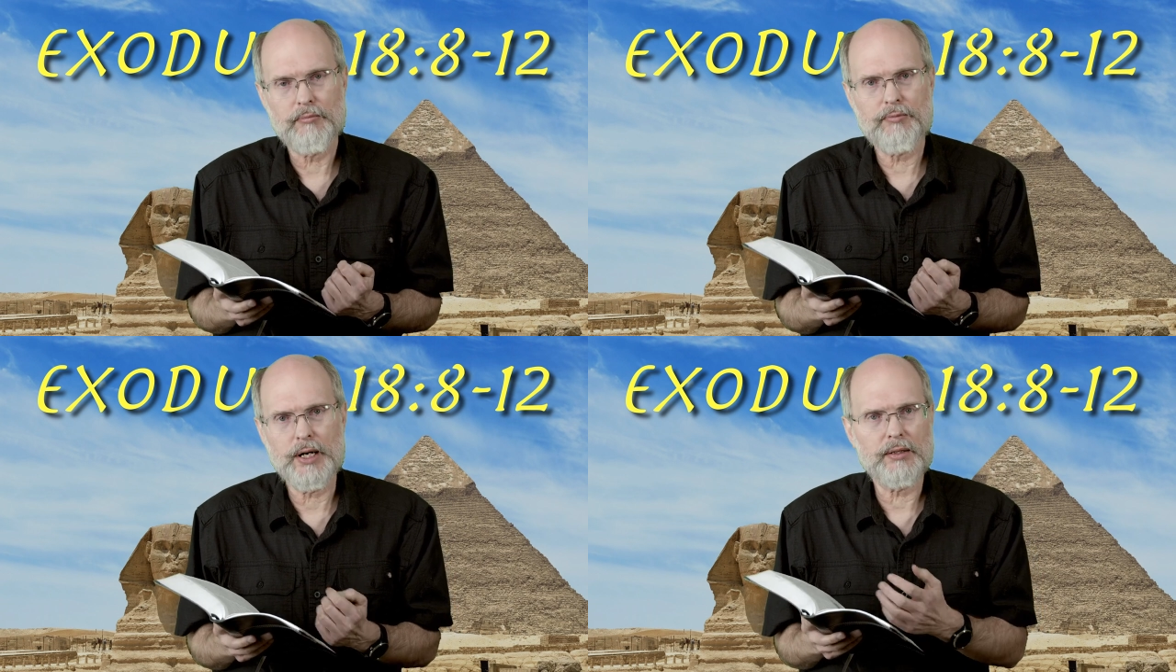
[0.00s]

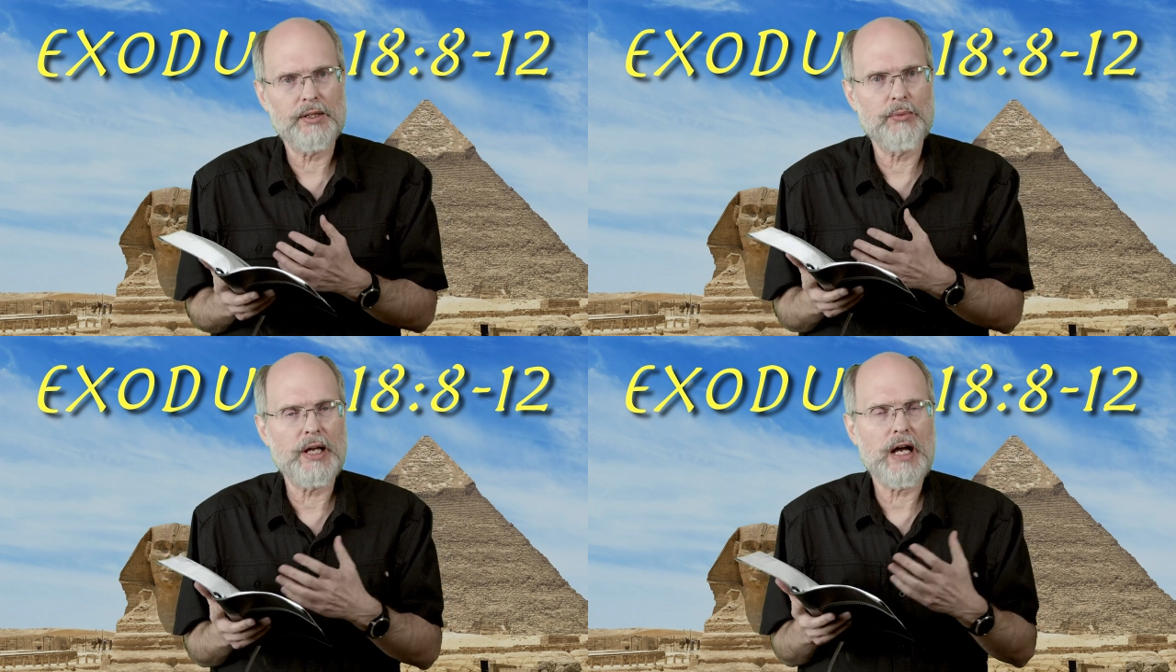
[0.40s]
frankly,
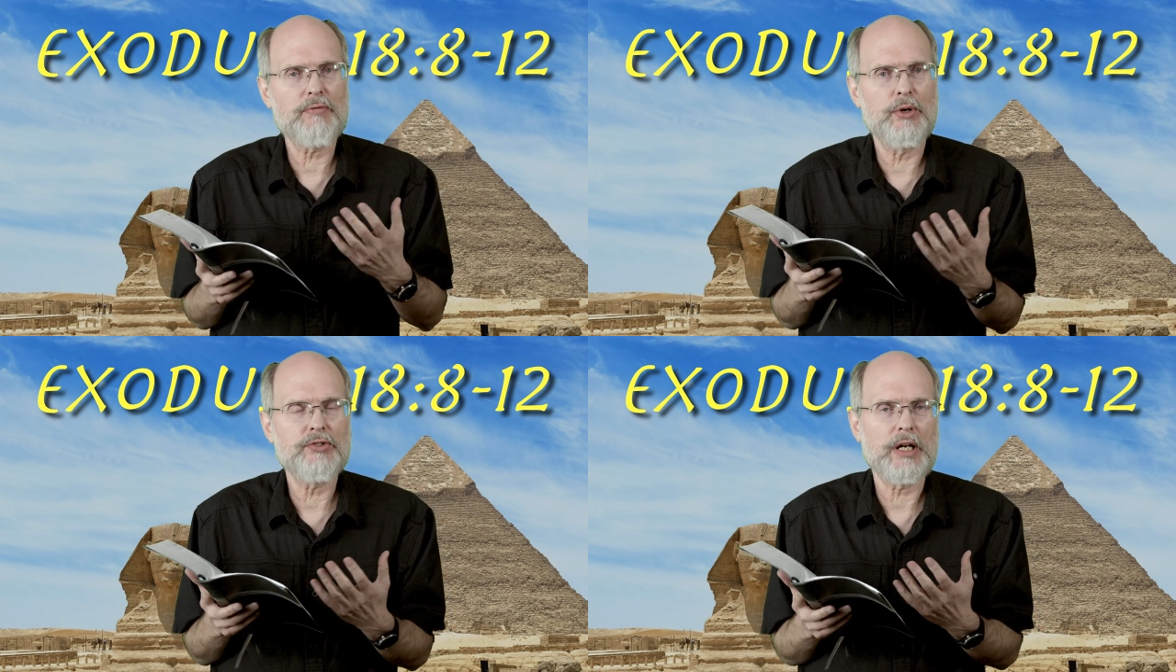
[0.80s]
the way
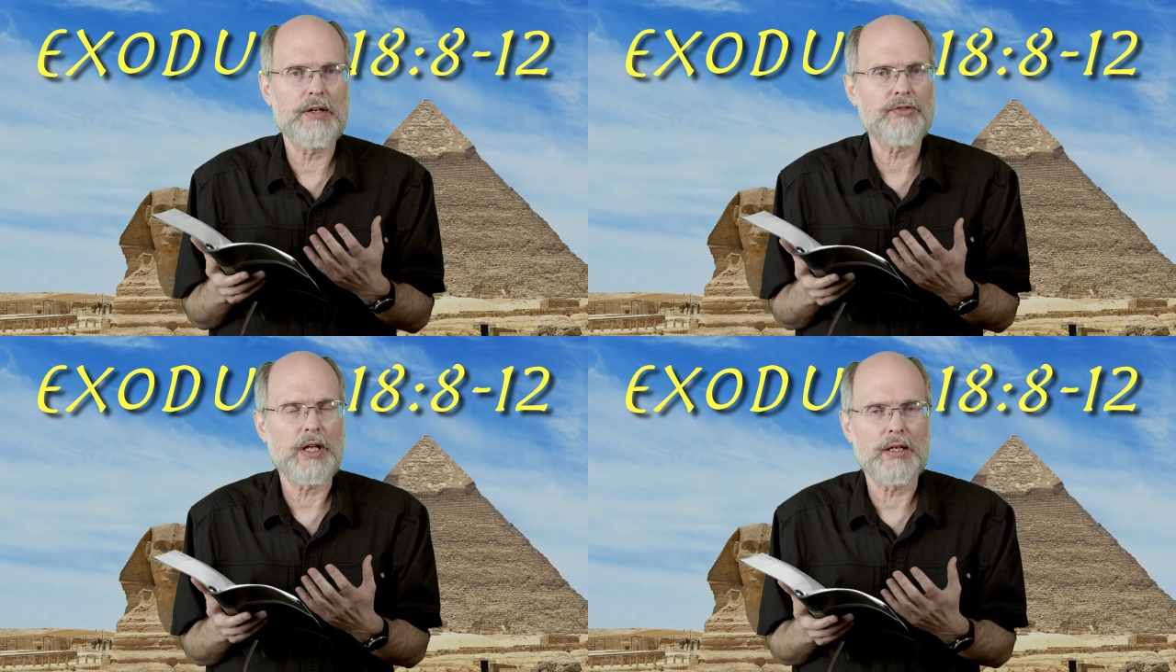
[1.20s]
I've always kind
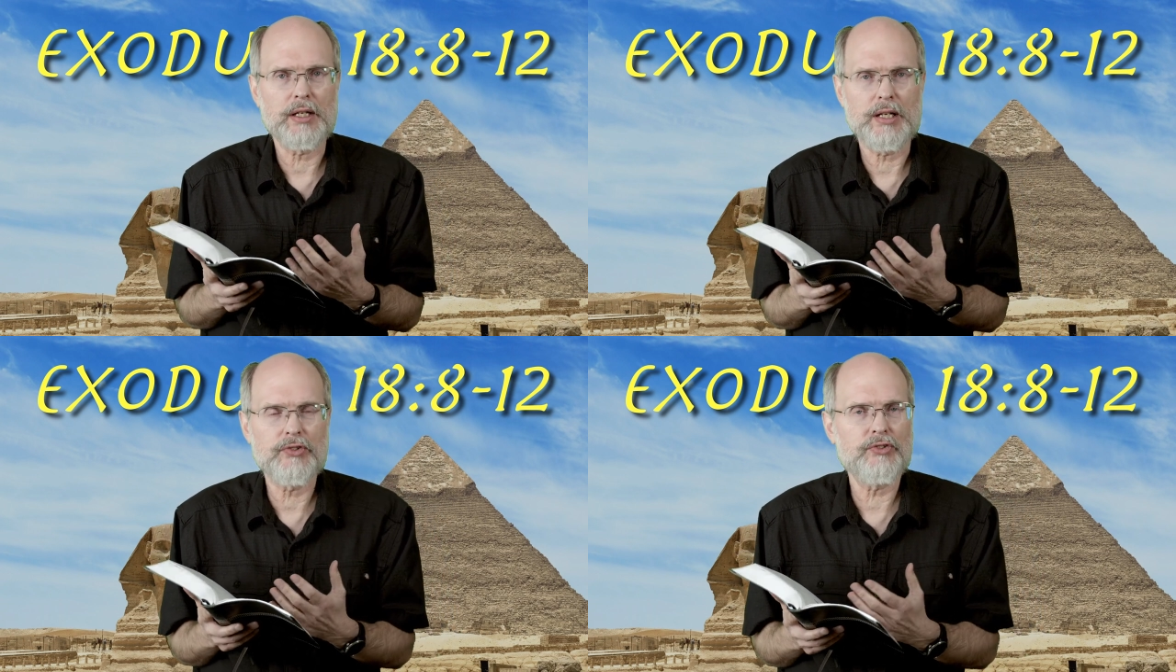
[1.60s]
of seen it,
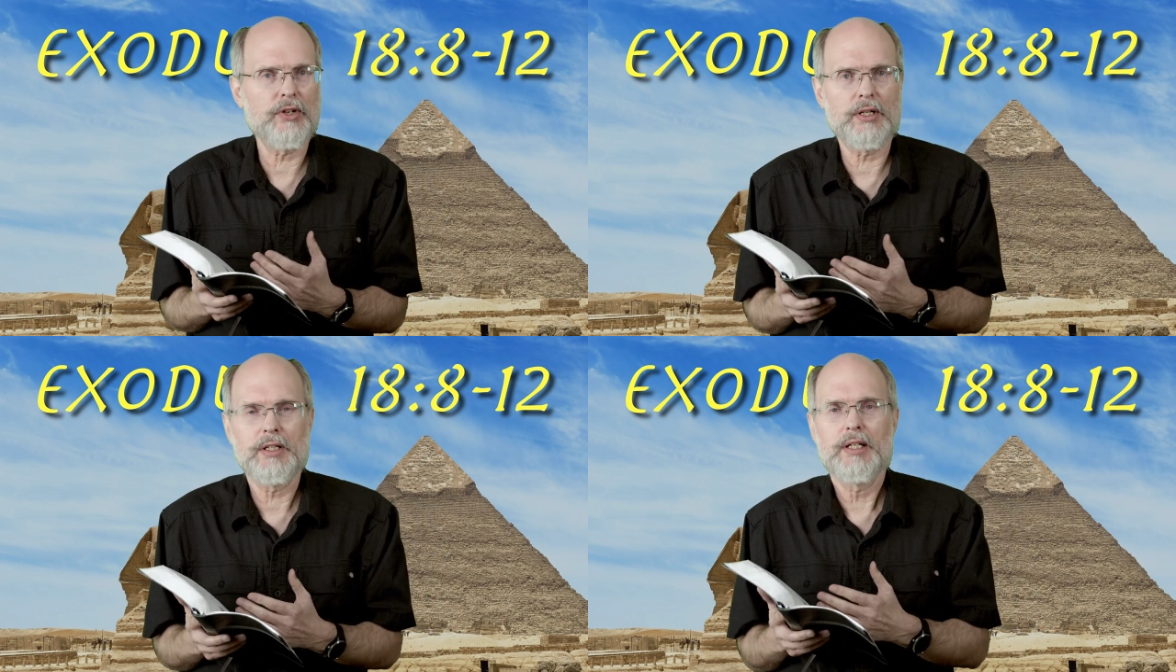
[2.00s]
he's
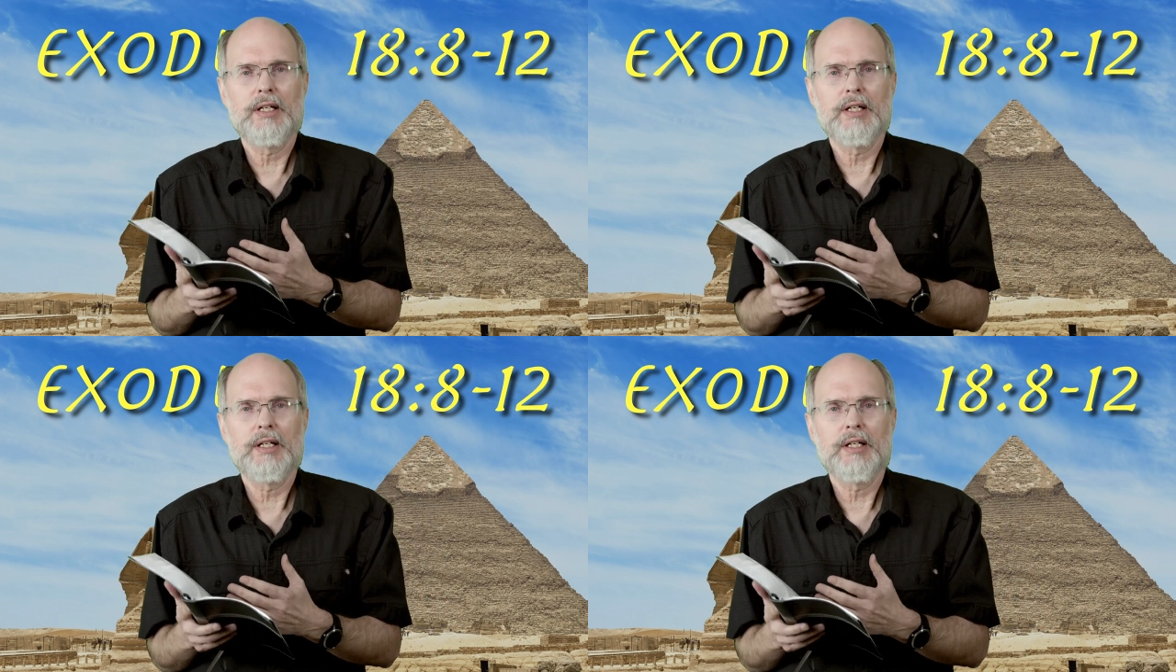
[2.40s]
uh,